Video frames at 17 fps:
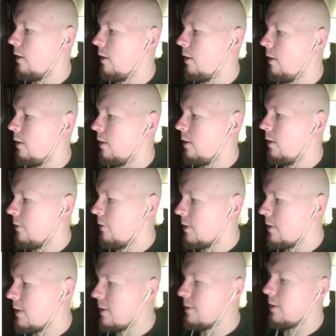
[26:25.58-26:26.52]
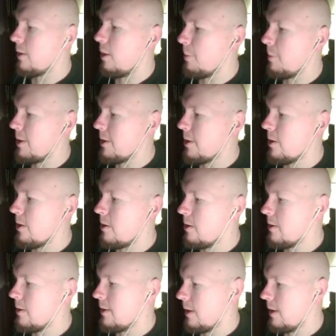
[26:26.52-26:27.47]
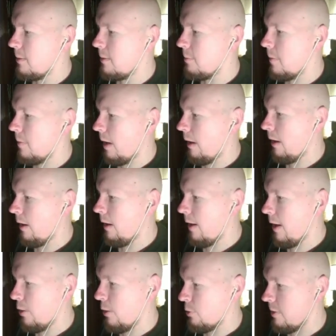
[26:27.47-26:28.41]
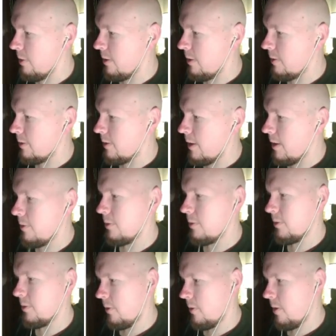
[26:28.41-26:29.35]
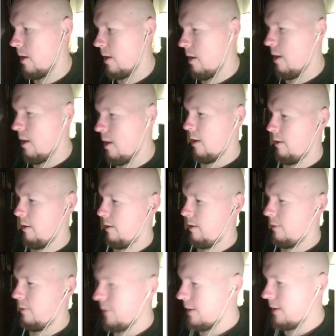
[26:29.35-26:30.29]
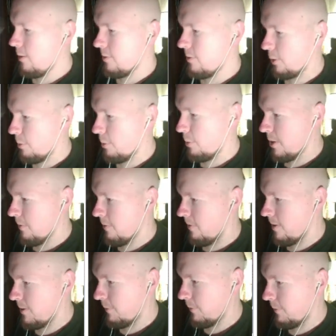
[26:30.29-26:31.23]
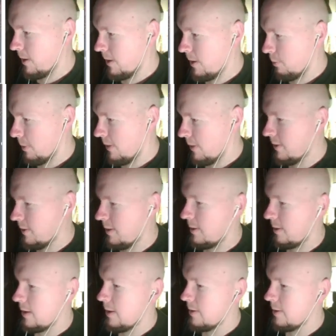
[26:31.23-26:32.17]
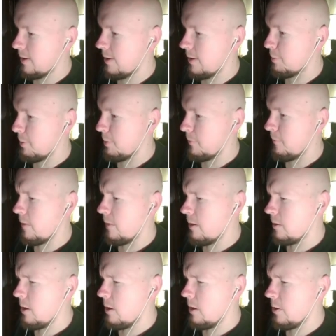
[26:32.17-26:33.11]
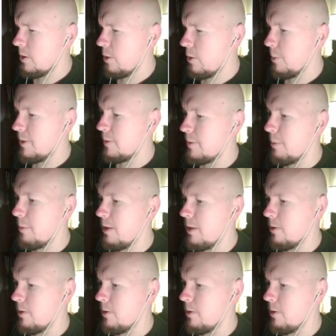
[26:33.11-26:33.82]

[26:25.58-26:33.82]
The next commenter, Tim Hendren, says, "Thank you so much for this video. My tinnitus has been very long-term and symmetrical."